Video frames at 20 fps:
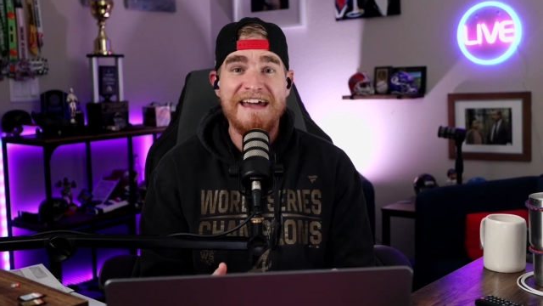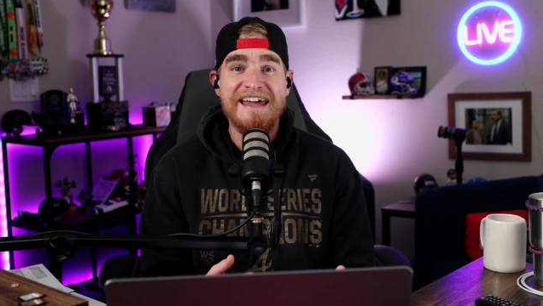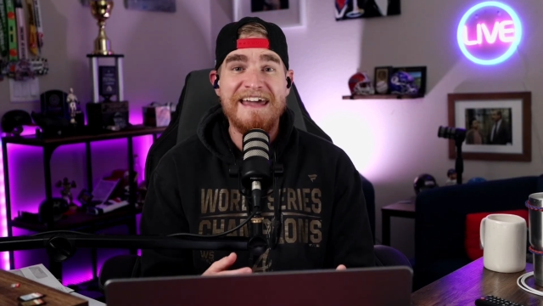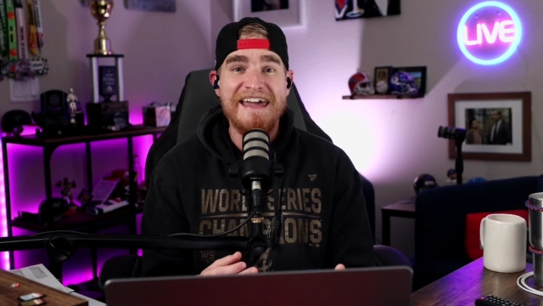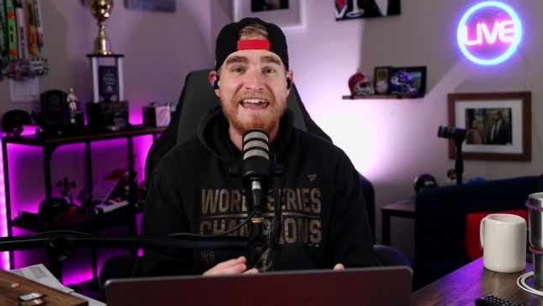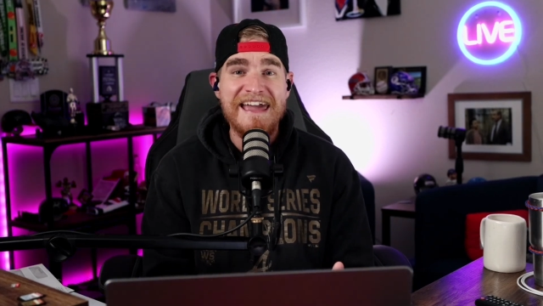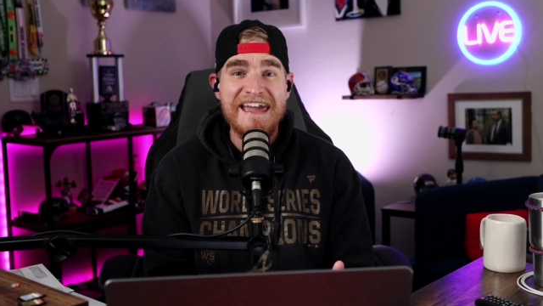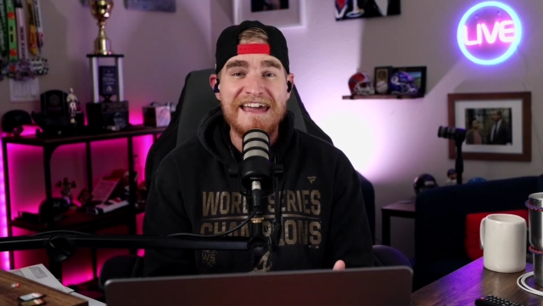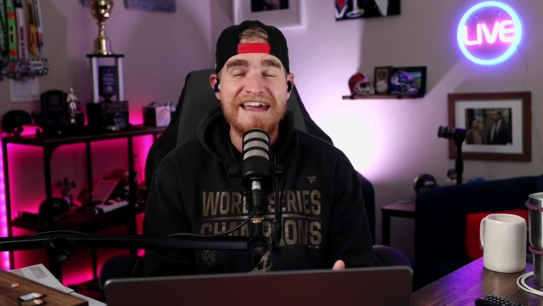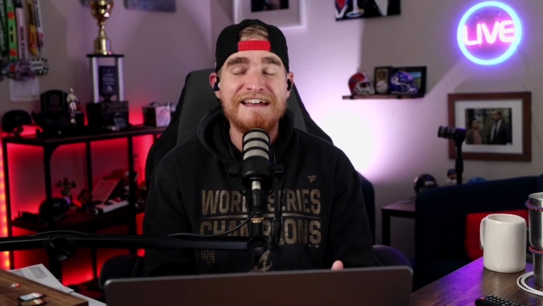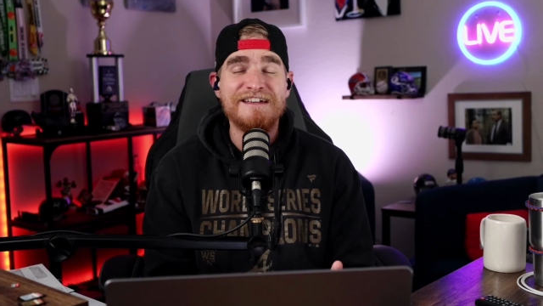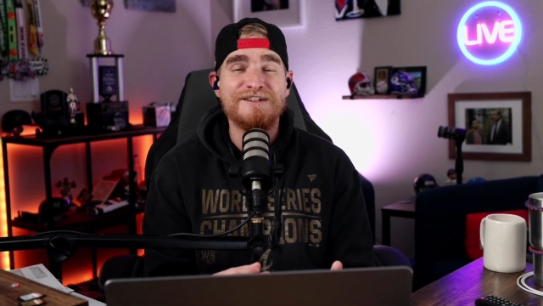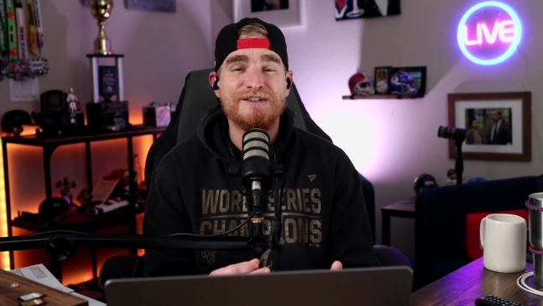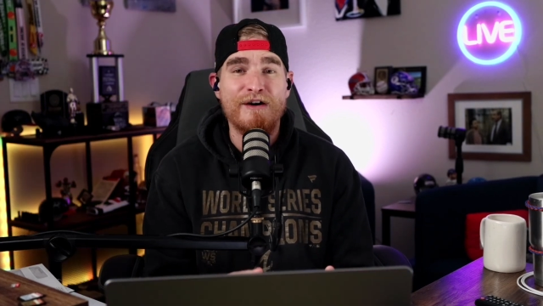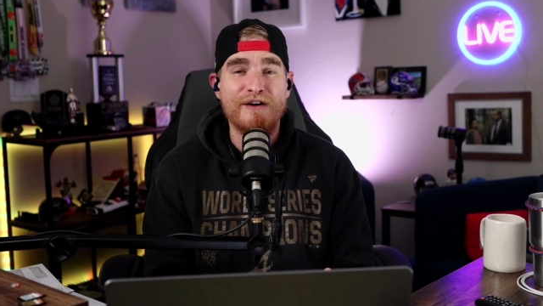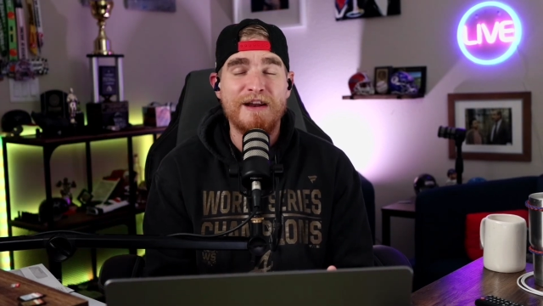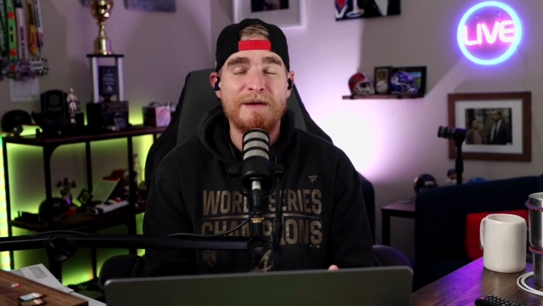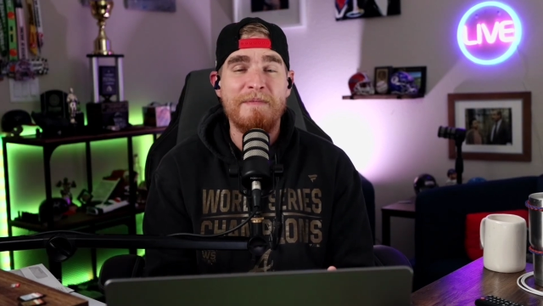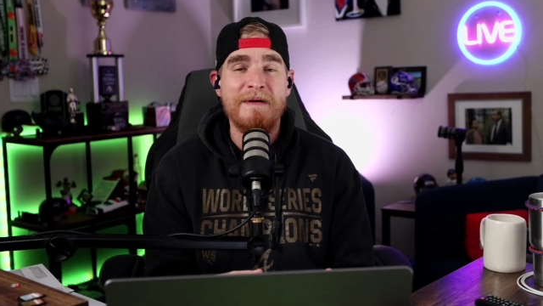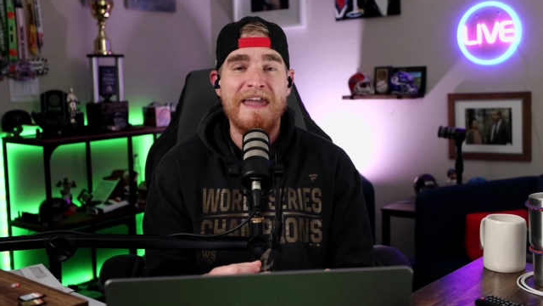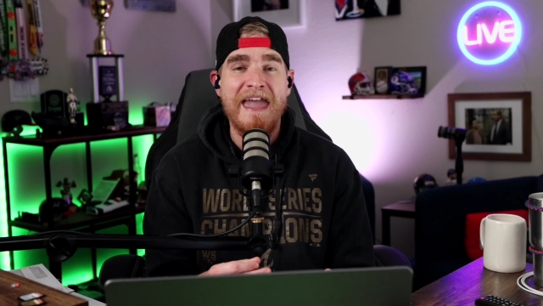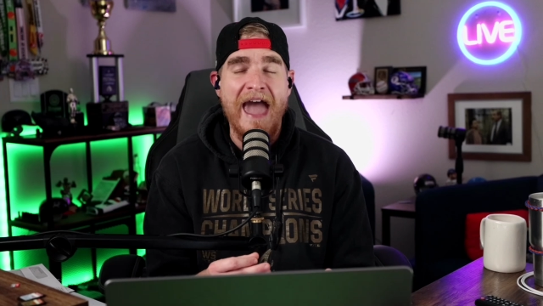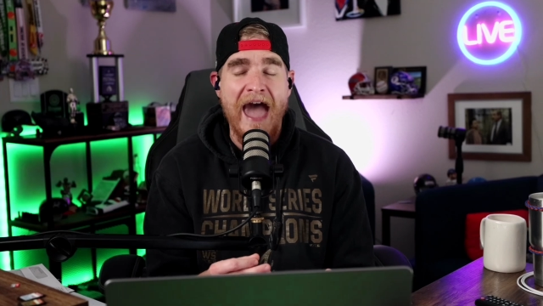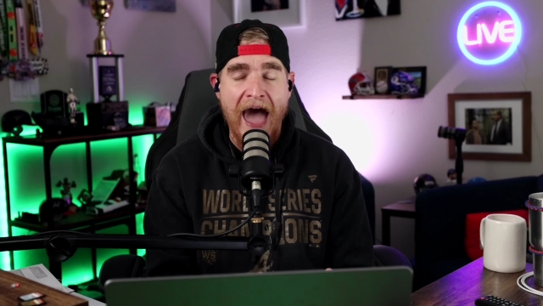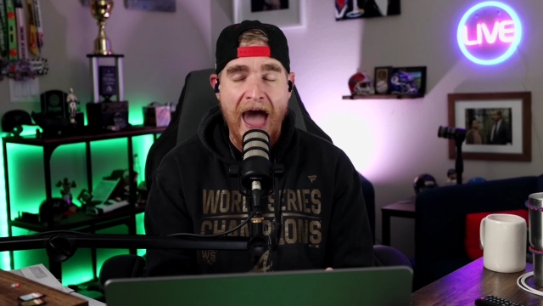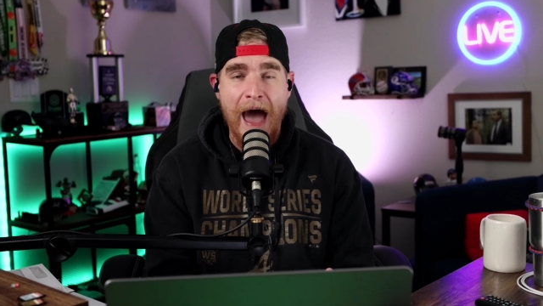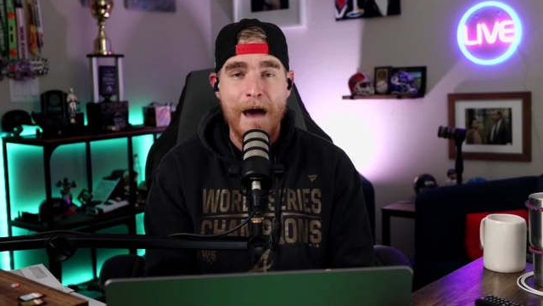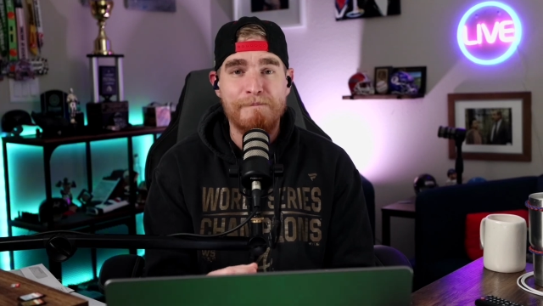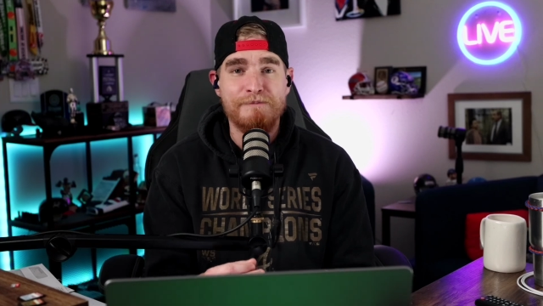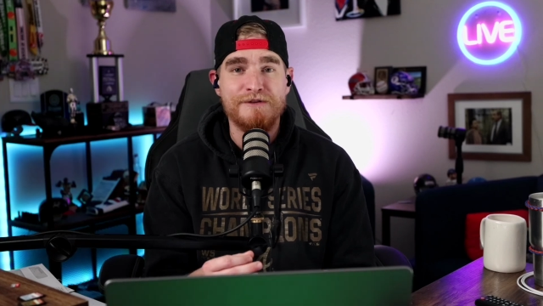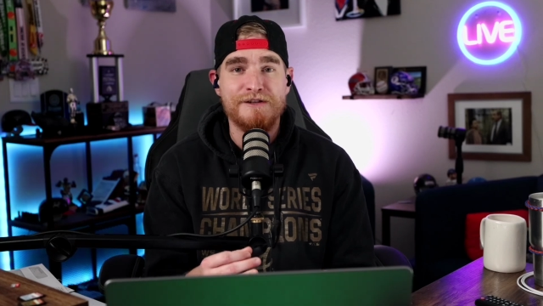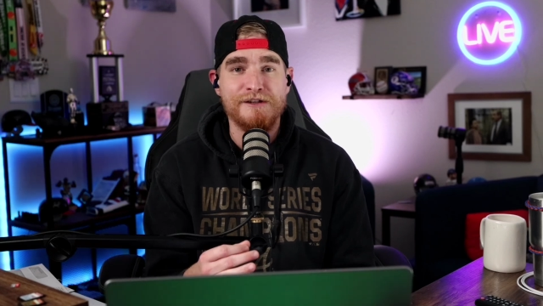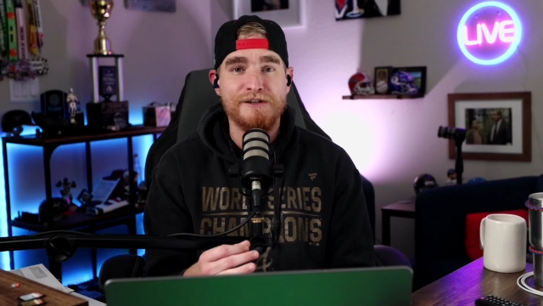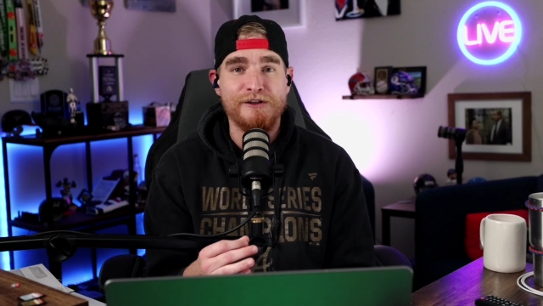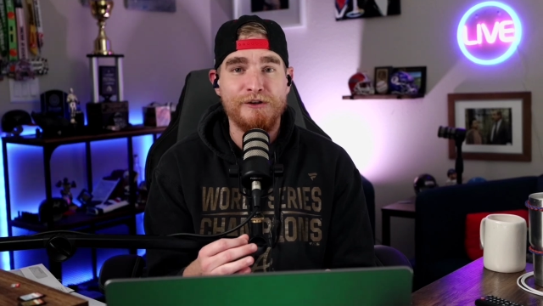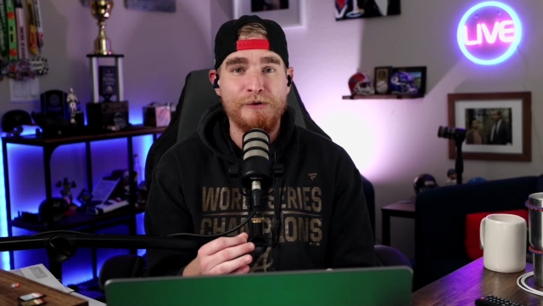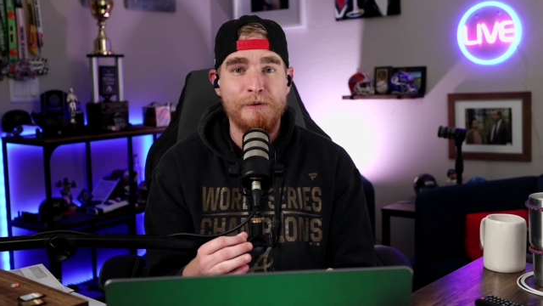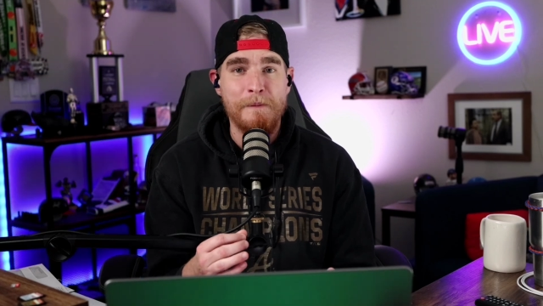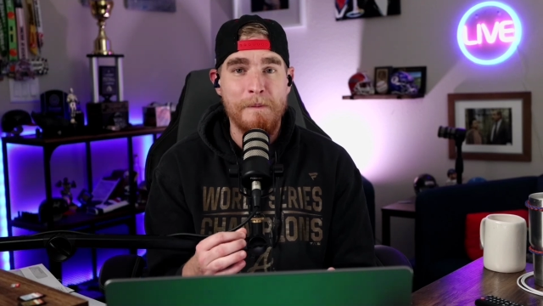It is going to be absolute